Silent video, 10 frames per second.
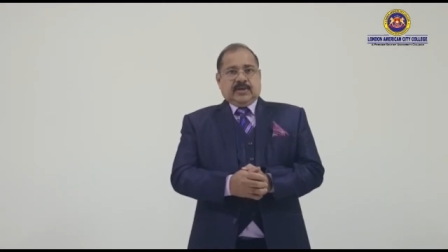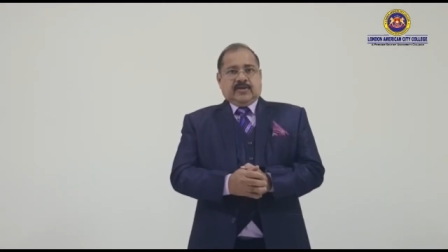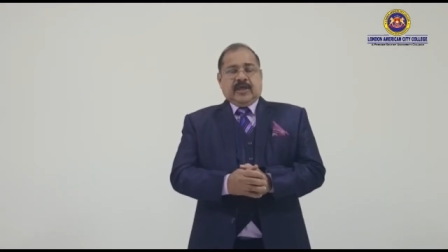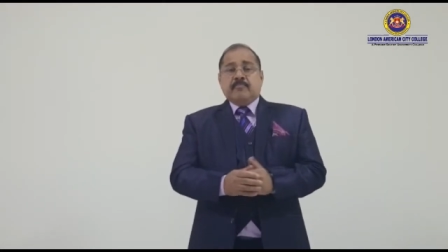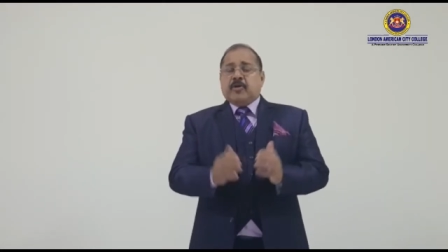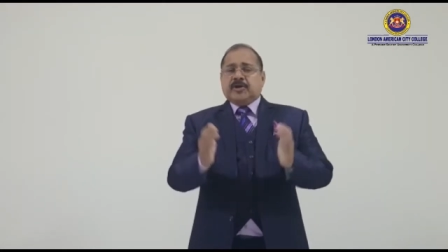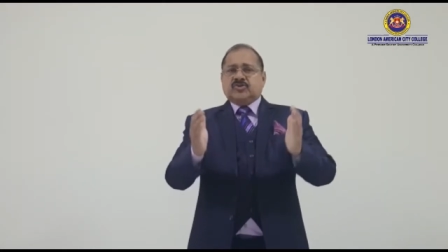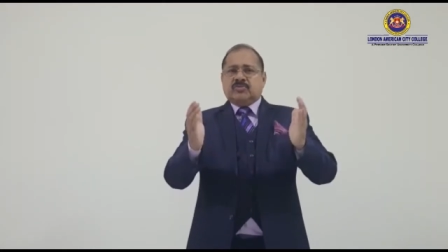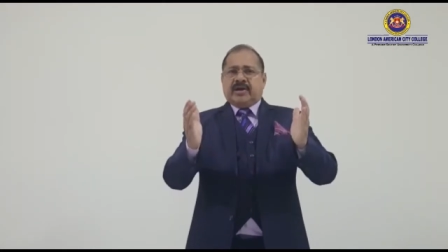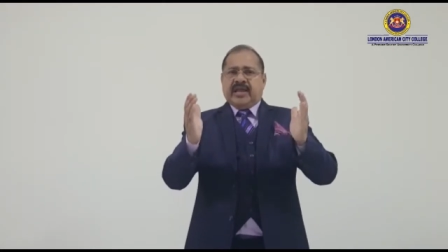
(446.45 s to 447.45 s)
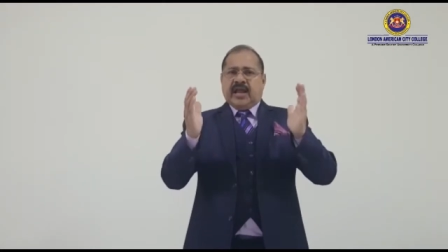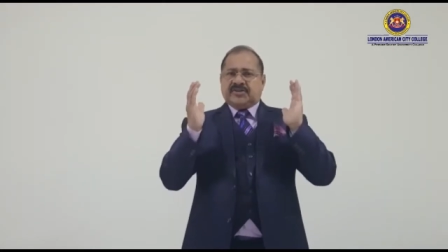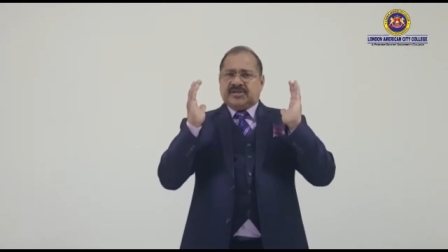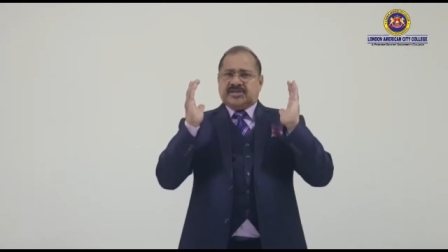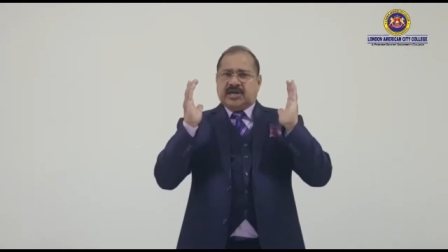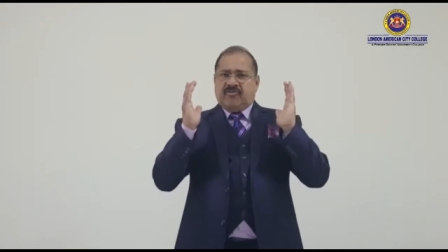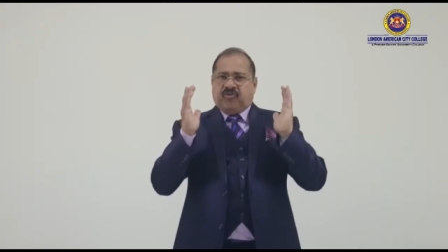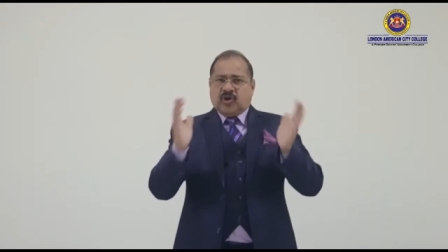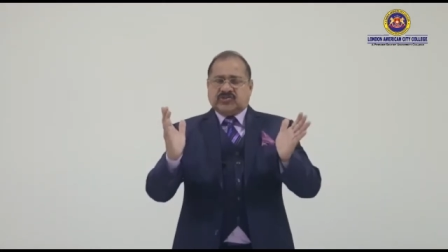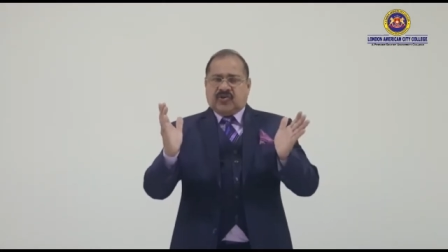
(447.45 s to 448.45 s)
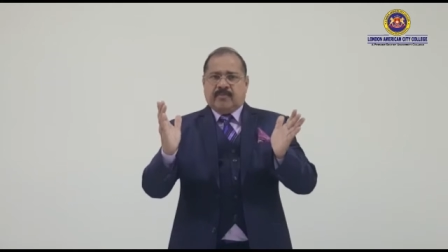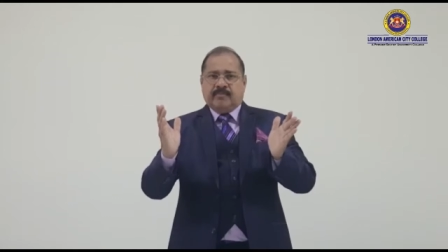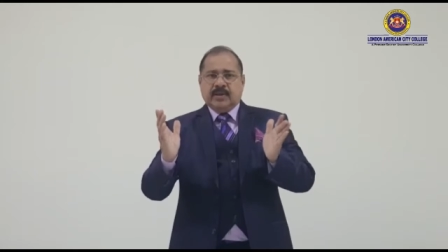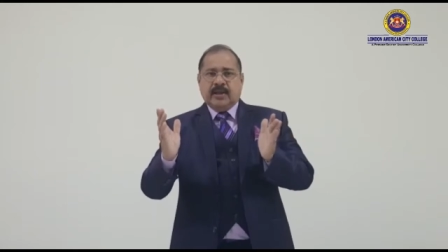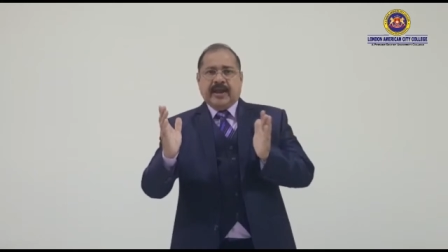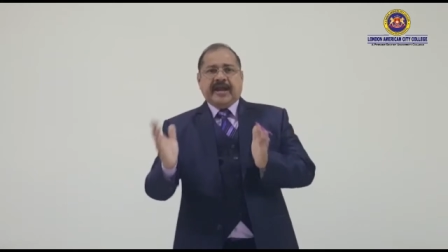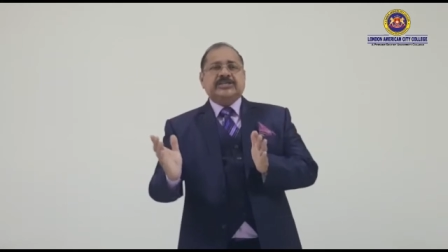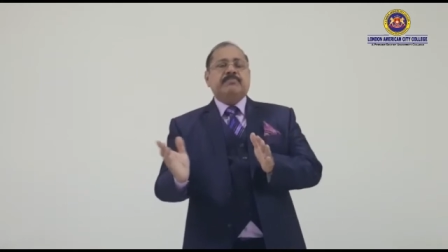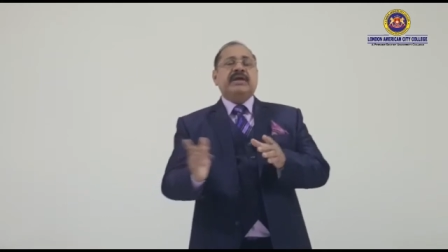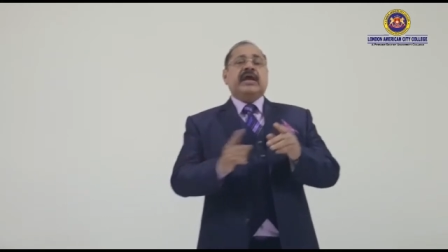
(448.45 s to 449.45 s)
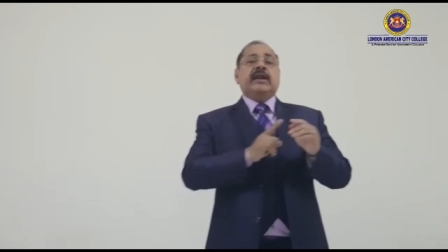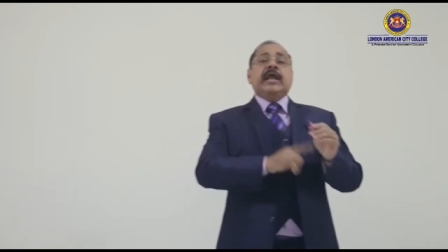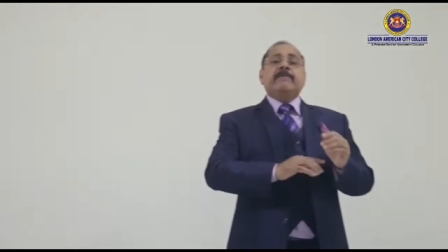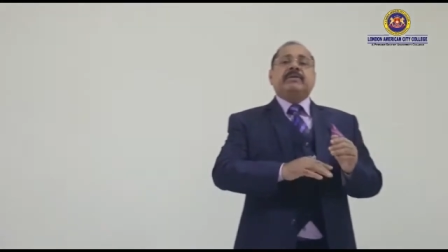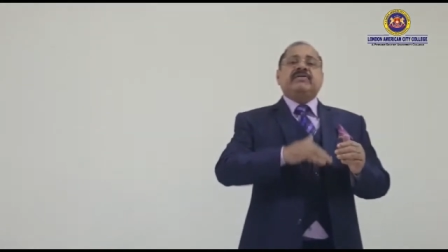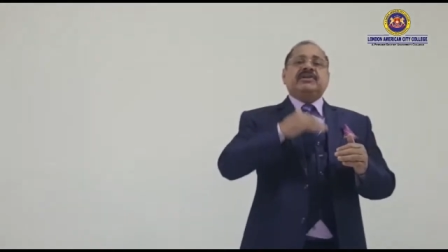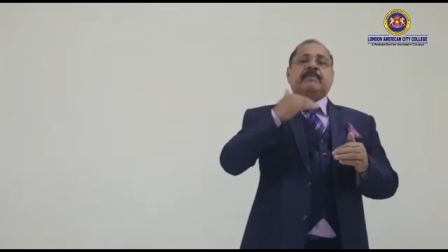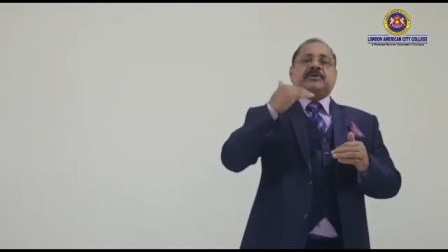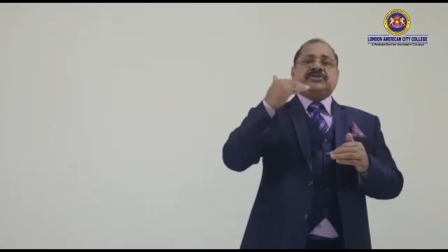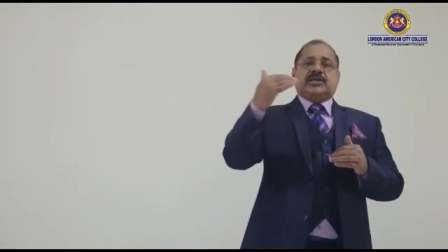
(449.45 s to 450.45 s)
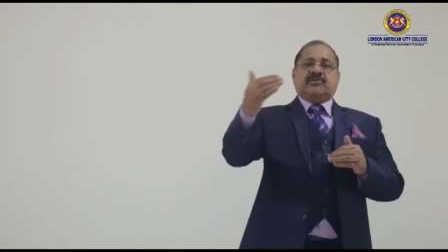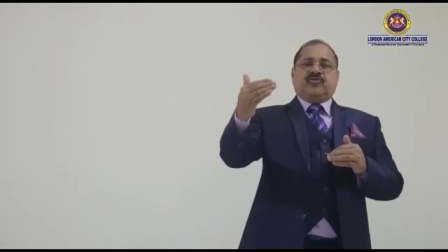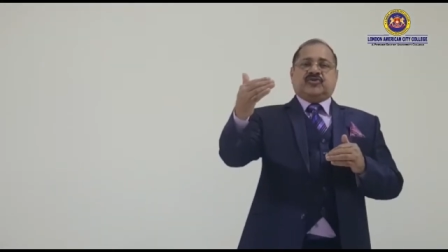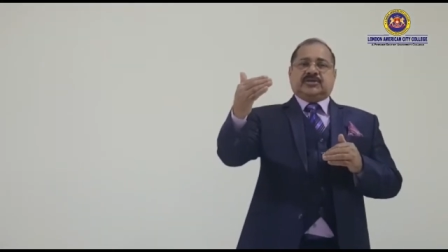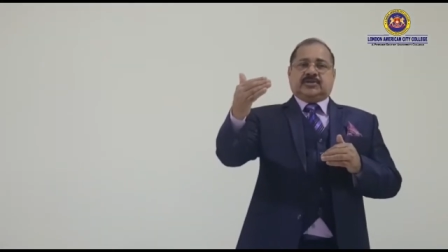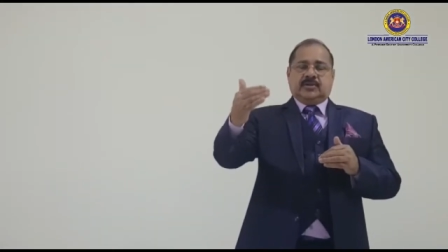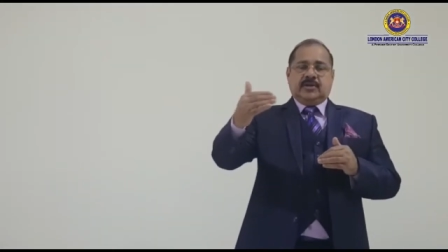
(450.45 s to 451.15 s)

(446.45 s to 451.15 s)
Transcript: "The importance of money essentially flows from its being a link between the present and the future."